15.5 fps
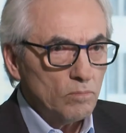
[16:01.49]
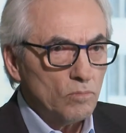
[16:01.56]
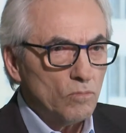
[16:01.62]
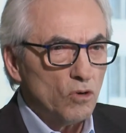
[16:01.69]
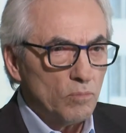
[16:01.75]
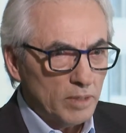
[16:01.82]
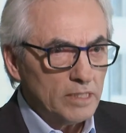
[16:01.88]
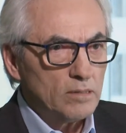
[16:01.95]

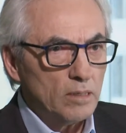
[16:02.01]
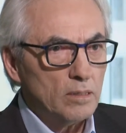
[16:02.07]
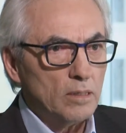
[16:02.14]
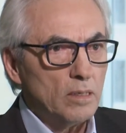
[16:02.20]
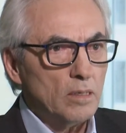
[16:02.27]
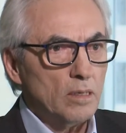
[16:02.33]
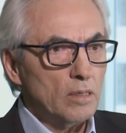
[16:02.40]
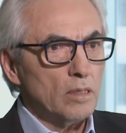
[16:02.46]
moment,
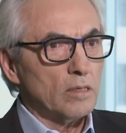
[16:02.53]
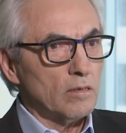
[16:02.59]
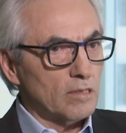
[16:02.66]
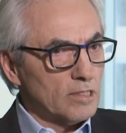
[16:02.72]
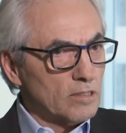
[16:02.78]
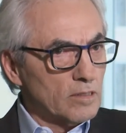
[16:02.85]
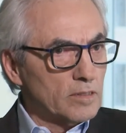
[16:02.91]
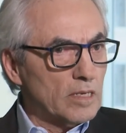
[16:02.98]

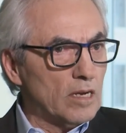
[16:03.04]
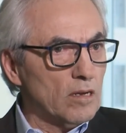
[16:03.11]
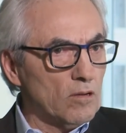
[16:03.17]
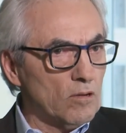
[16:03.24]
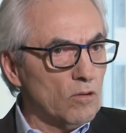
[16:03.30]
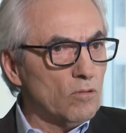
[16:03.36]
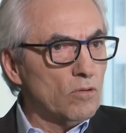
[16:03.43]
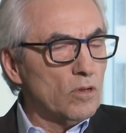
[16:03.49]
because
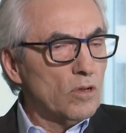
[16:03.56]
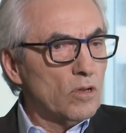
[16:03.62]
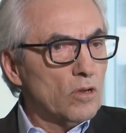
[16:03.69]
now